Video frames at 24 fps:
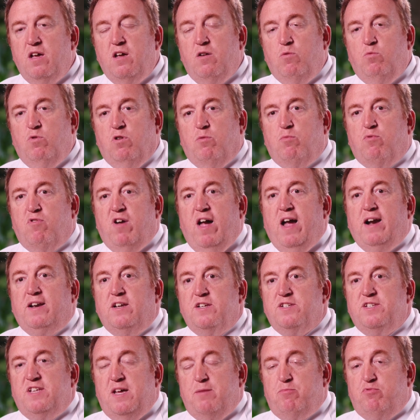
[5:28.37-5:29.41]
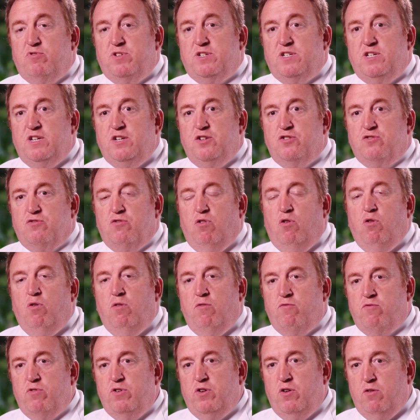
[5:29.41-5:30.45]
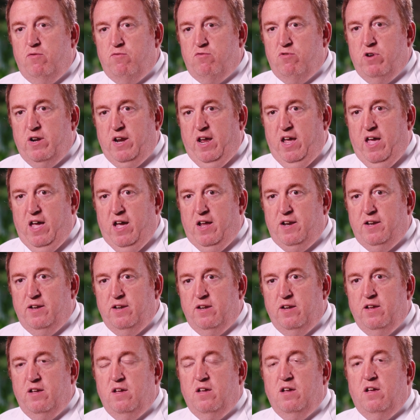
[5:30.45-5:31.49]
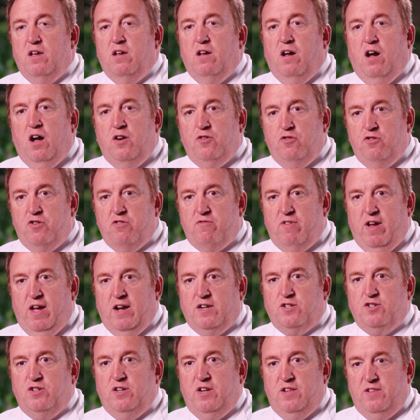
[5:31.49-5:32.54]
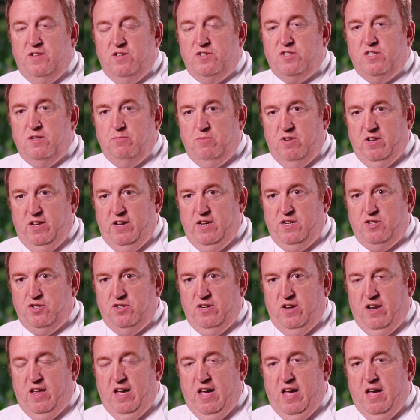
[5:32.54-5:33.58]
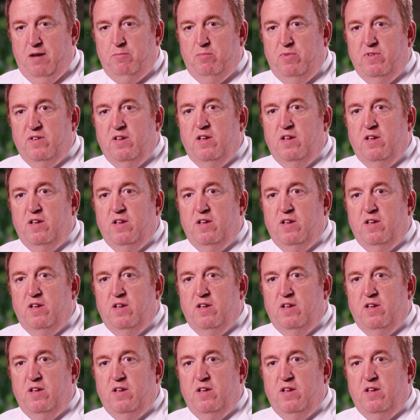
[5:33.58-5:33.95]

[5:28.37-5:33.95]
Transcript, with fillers: will practice that procedure over and over again under direction in the simulation lab